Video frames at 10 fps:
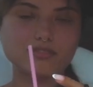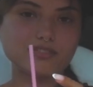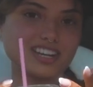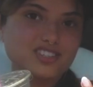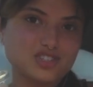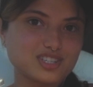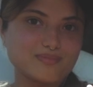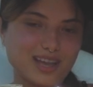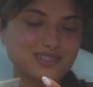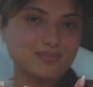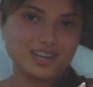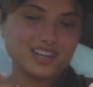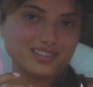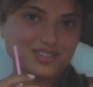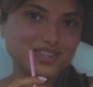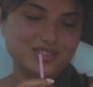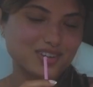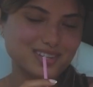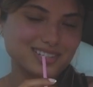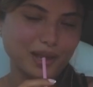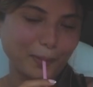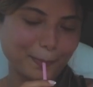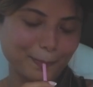Venice just matched my energy, as you can see.